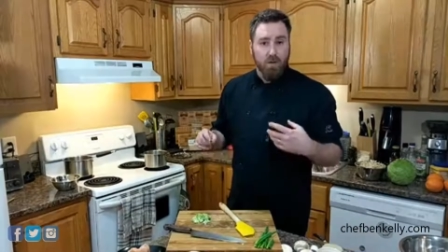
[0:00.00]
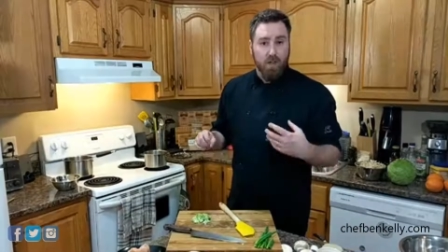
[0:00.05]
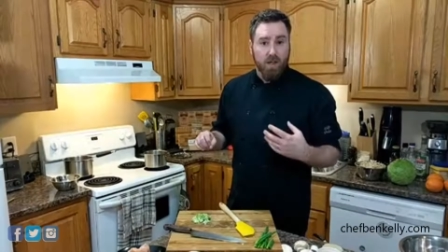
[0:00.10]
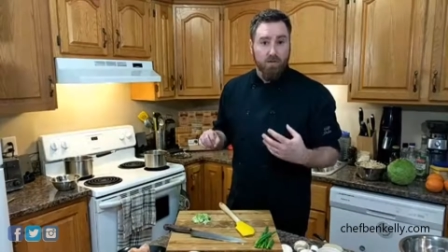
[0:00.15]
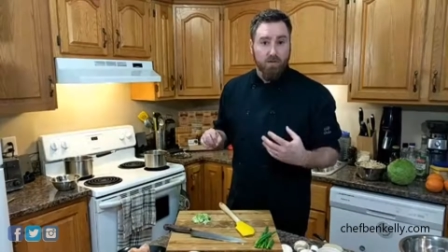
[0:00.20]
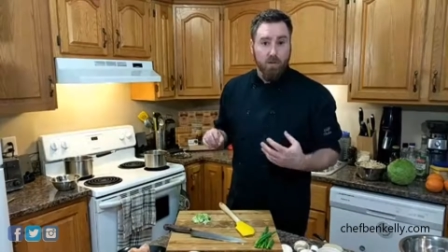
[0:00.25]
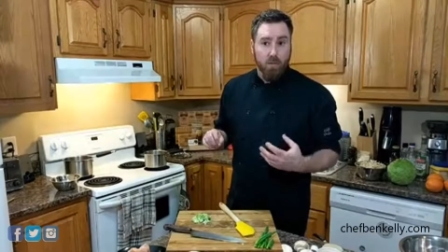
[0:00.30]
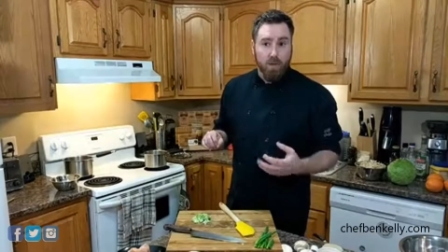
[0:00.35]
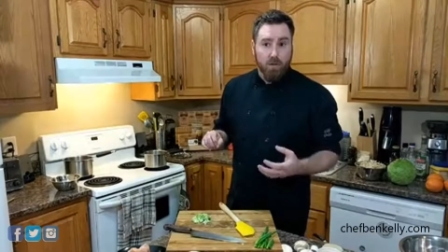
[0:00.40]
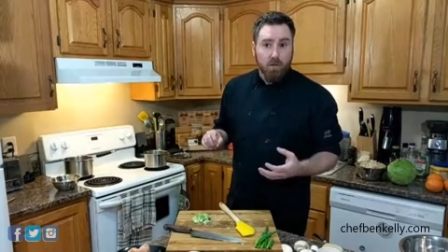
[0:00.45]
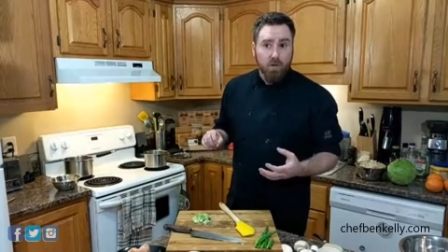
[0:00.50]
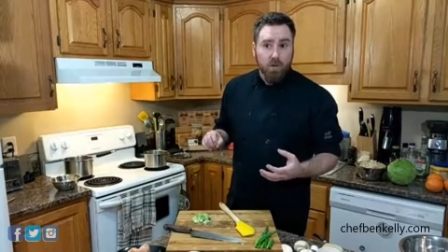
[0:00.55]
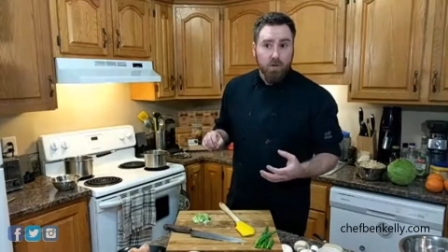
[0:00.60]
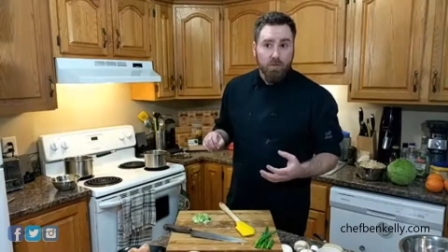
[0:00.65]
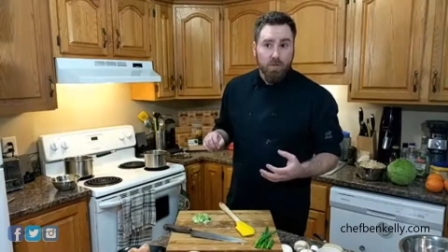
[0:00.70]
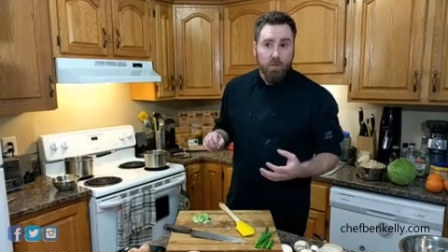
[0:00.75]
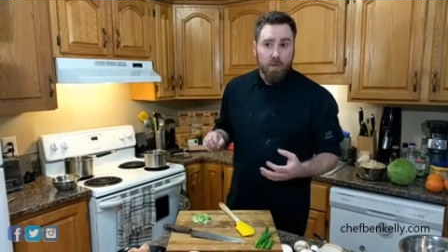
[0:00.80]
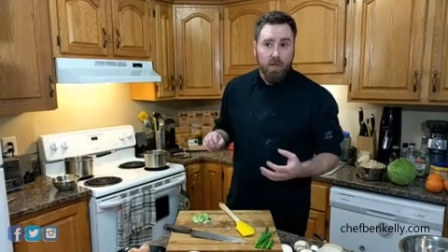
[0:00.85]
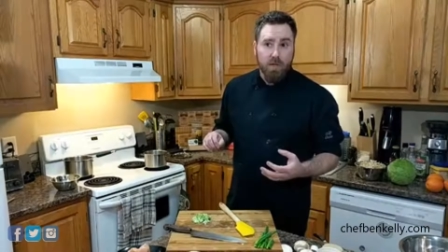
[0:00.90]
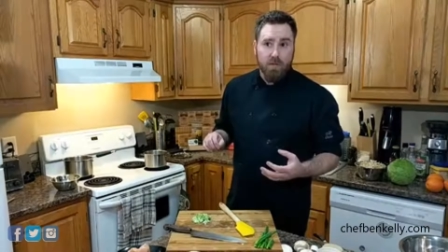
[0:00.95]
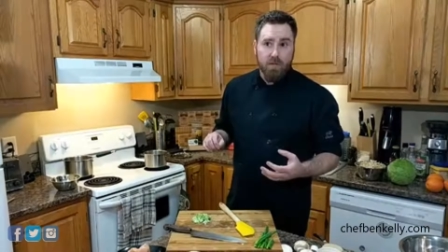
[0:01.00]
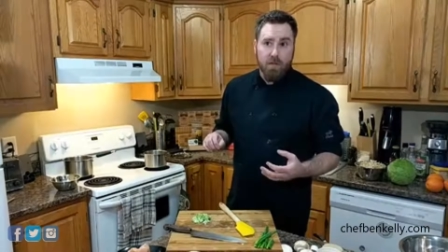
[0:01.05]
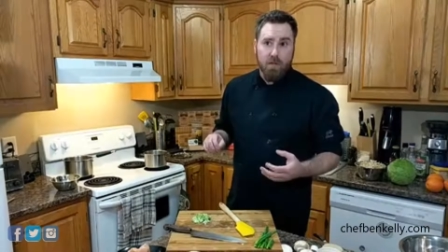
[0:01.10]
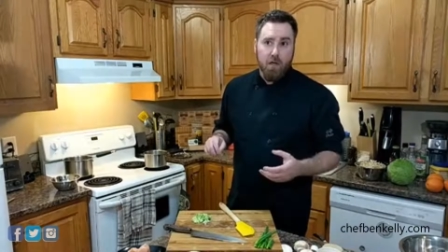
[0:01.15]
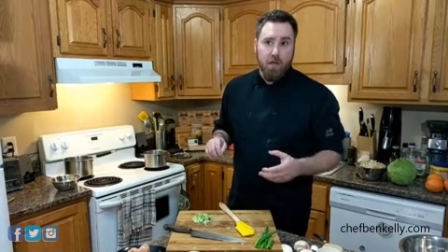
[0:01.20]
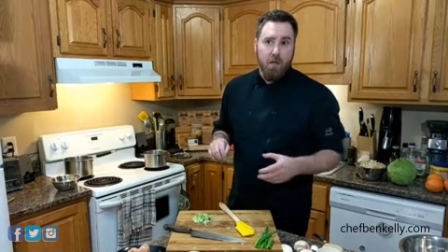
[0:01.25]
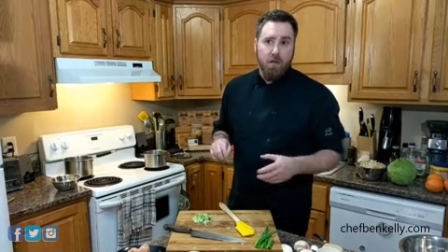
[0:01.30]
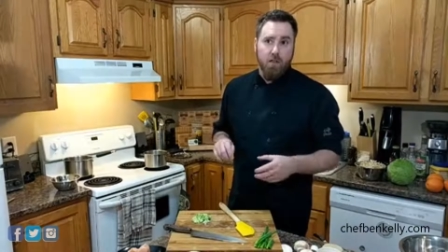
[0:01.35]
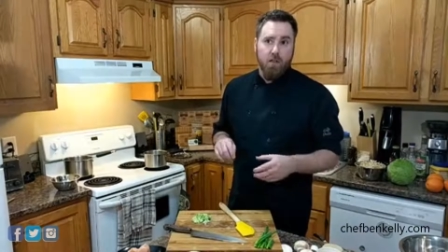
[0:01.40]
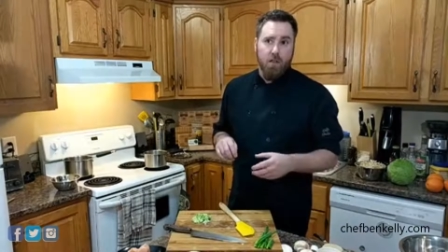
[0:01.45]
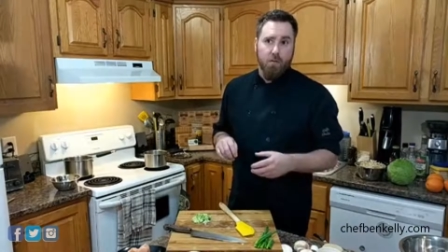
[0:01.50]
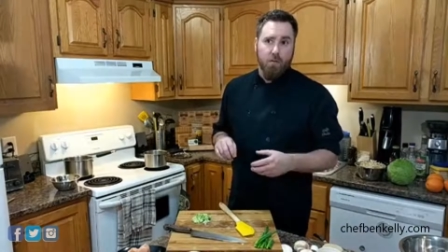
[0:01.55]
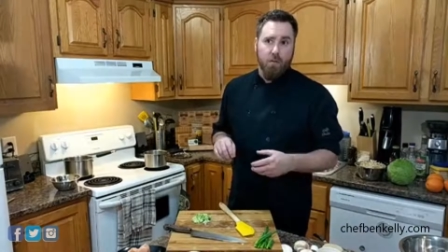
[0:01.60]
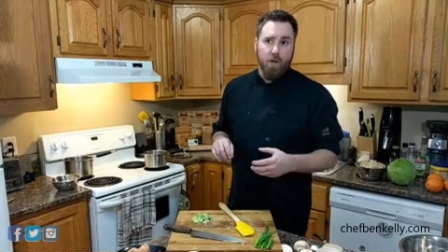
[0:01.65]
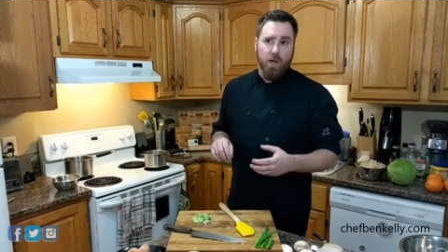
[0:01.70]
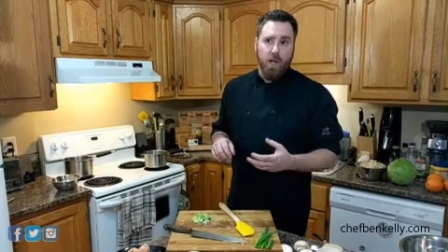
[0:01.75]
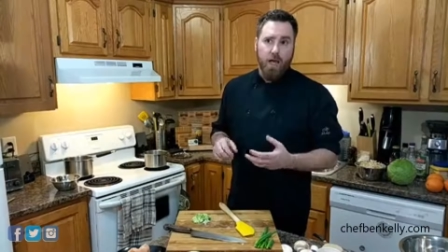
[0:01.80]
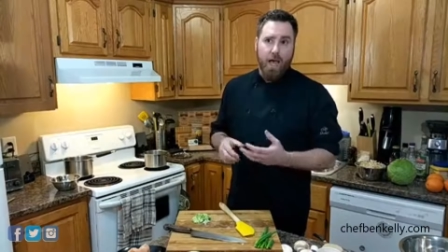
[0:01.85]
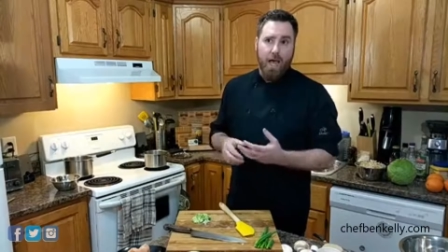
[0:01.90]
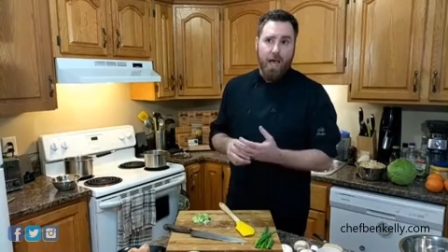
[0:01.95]
Cook that for about 2 to 3 minutes. Then
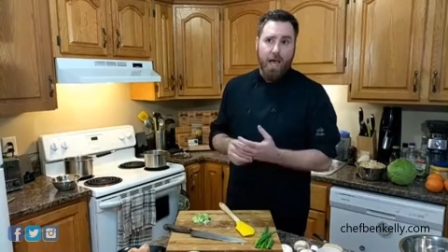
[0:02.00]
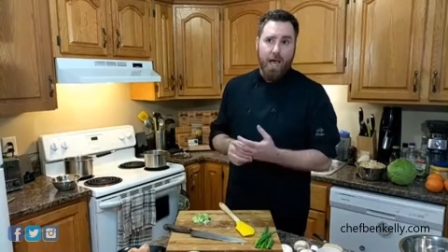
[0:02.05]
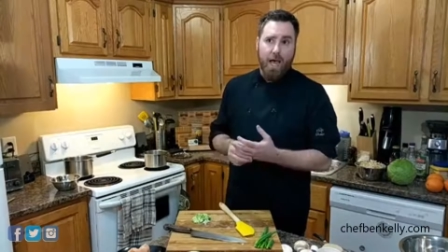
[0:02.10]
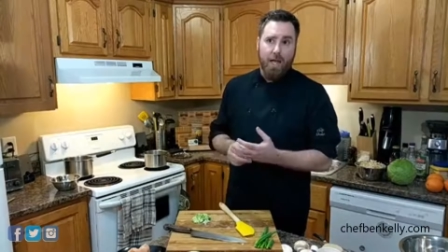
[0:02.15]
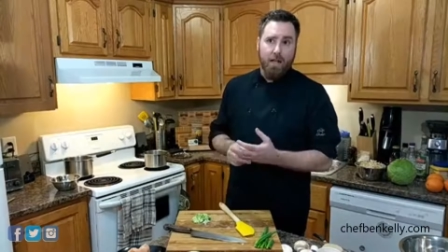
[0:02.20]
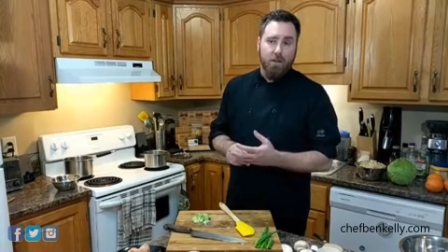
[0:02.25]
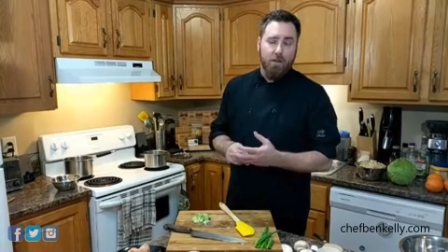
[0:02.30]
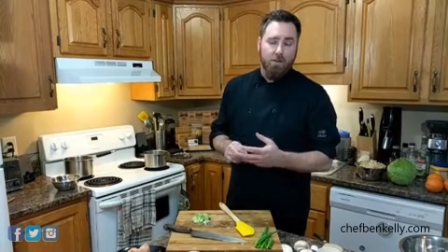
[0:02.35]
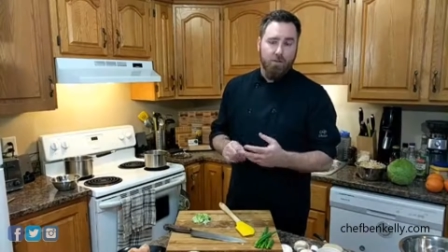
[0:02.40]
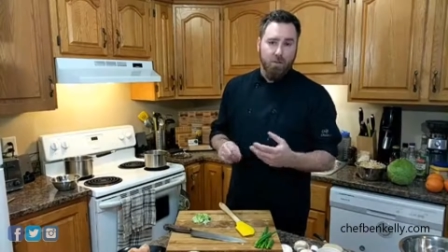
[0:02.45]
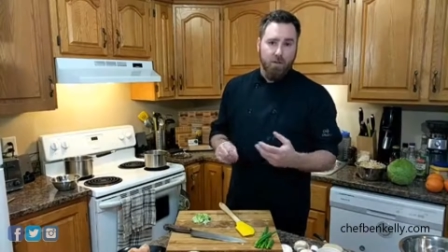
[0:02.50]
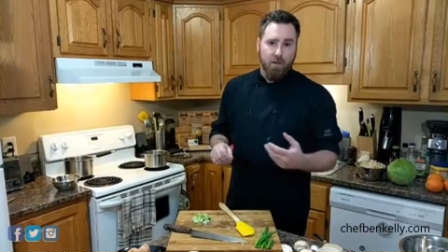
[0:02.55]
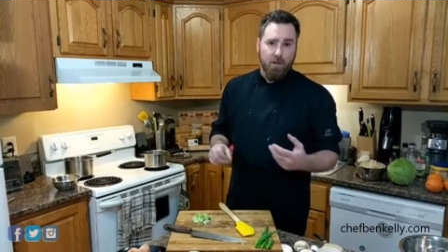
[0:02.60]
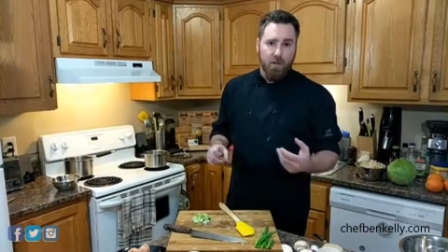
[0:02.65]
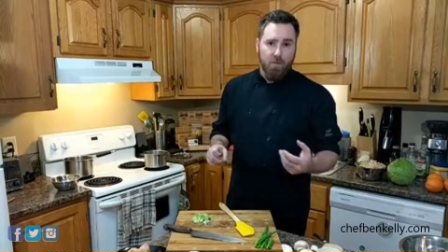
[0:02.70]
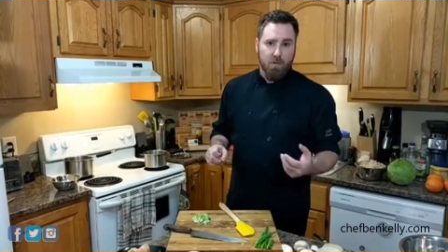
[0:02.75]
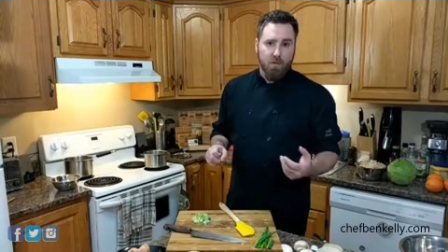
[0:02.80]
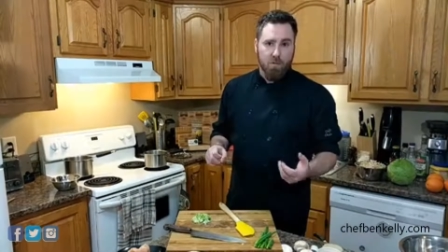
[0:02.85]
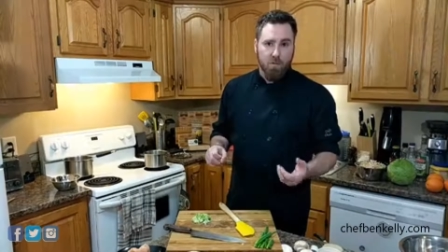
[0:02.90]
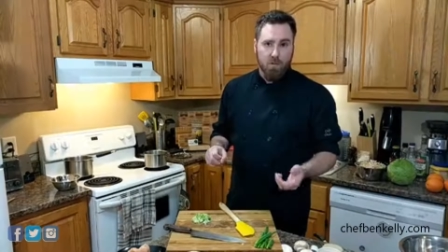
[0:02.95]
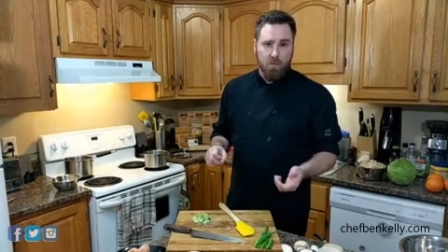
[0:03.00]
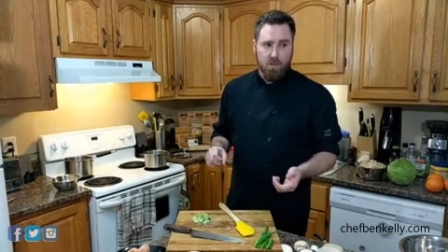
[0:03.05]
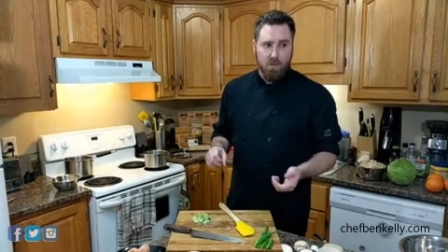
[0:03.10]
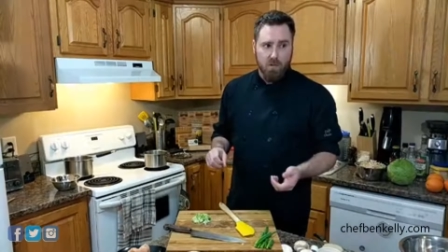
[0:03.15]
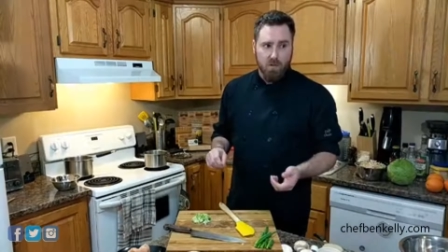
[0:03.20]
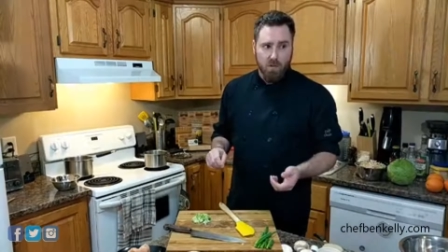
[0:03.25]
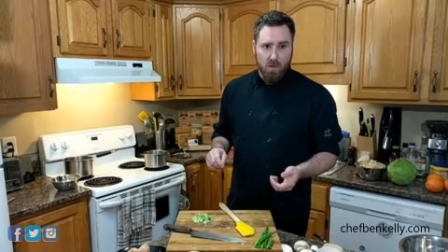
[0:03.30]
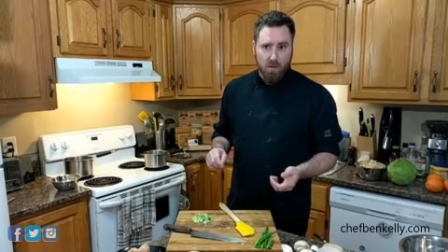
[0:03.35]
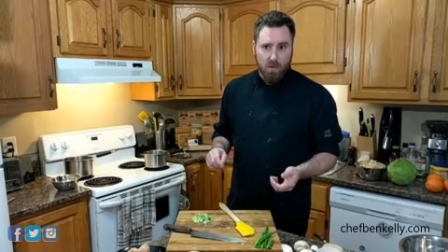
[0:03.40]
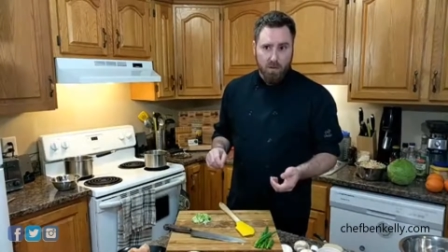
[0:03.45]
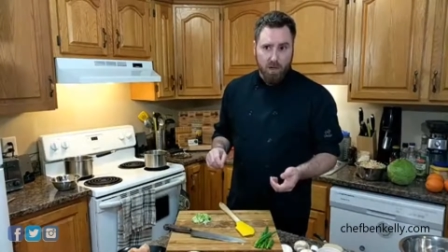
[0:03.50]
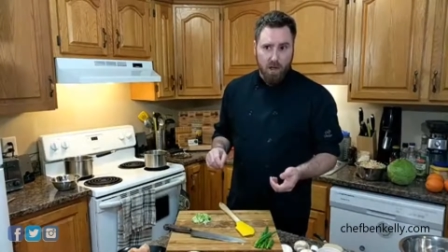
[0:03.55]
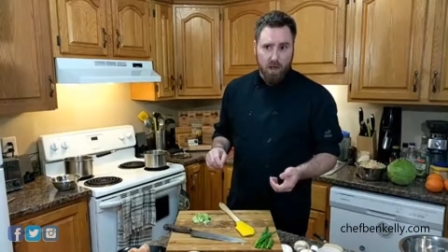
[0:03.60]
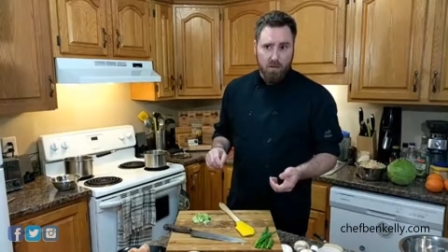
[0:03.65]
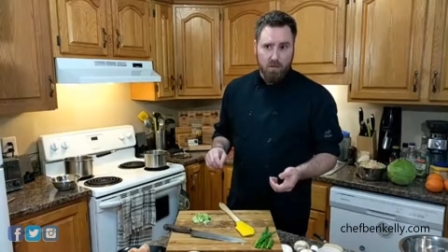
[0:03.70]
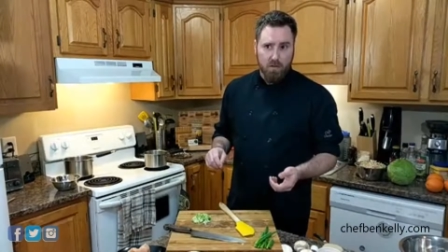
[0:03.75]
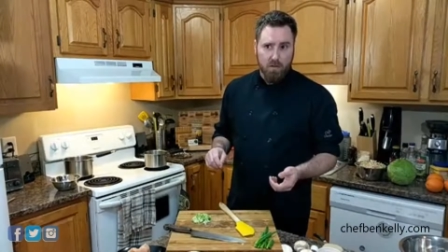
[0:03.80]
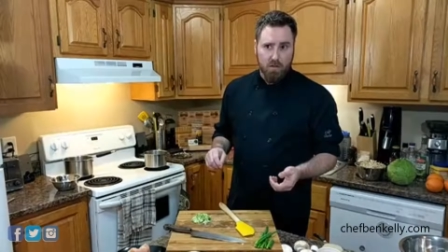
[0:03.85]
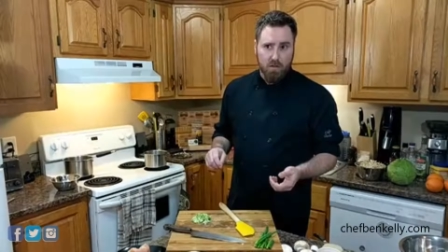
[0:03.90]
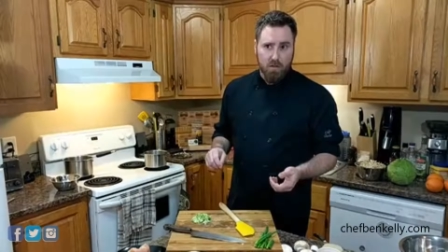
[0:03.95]
we're going to add 3 tablespoons of soy
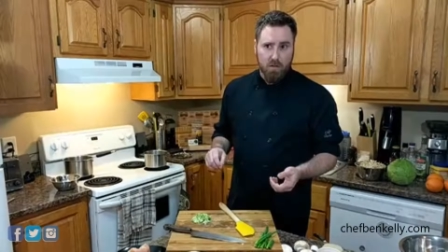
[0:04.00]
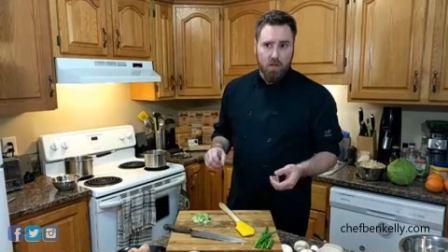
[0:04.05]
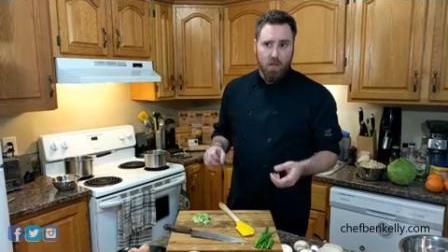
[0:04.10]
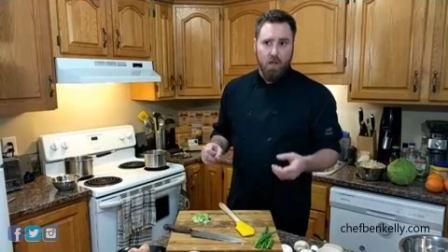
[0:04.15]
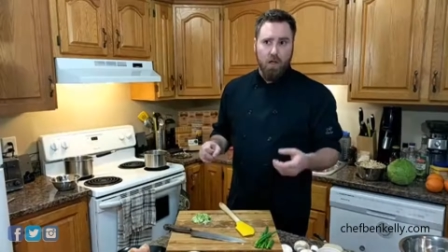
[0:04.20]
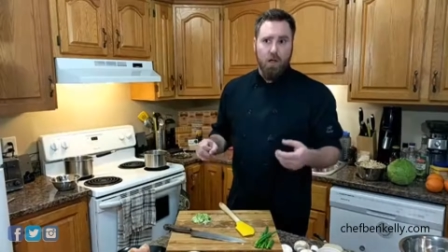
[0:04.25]
sauce.